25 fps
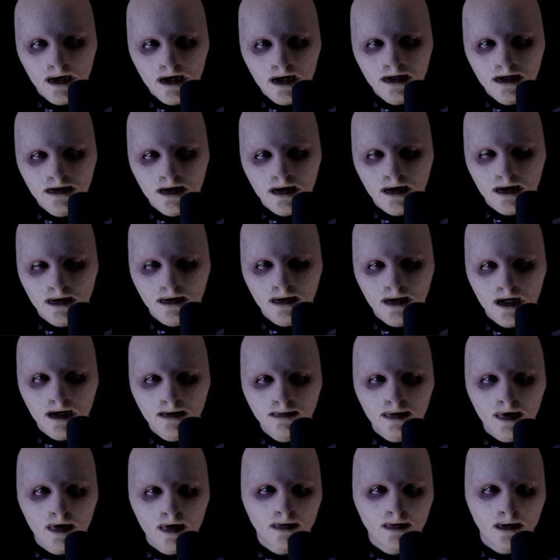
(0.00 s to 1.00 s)
and they
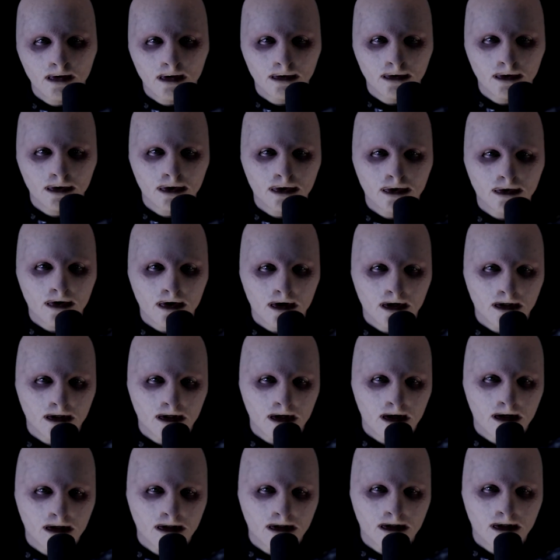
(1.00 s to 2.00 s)
claimed I failed a drug
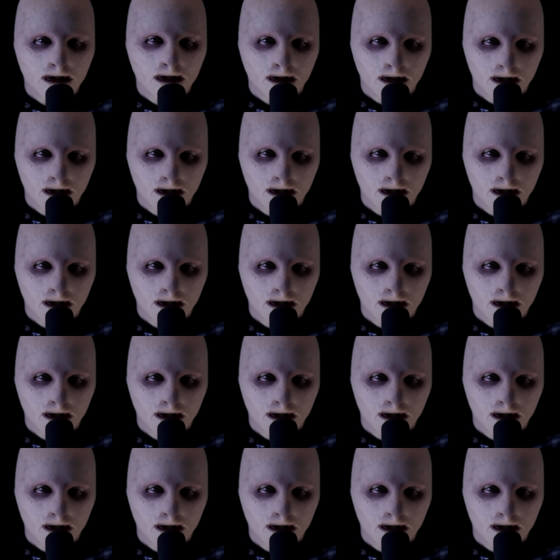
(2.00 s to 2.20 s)
test.